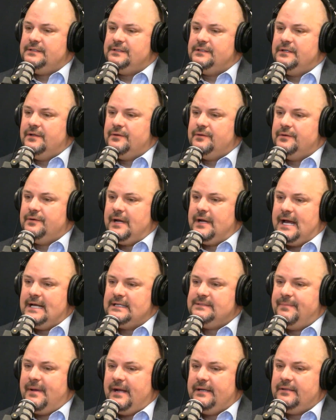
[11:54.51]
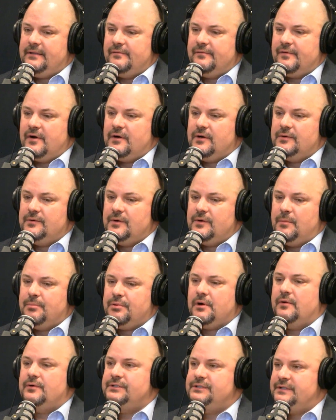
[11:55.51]
that's another aspect of our
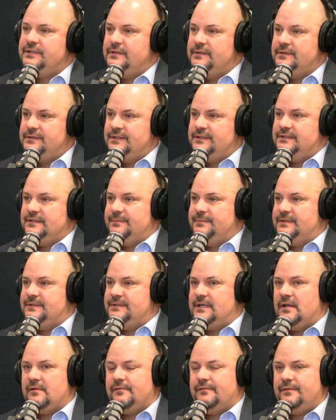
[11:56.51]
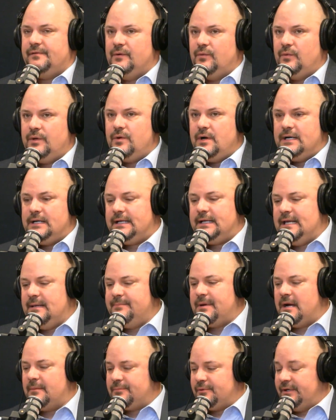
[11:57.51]
approach to the system itself. We want to
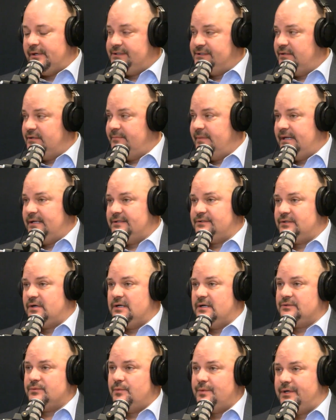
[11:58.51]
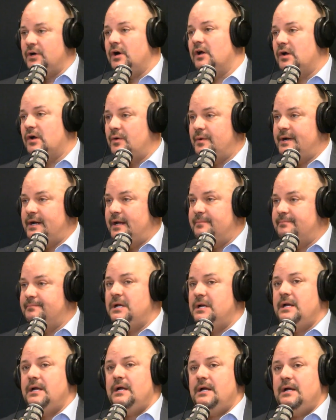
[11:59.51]
keep operation and maintenance costs, what we call O&M,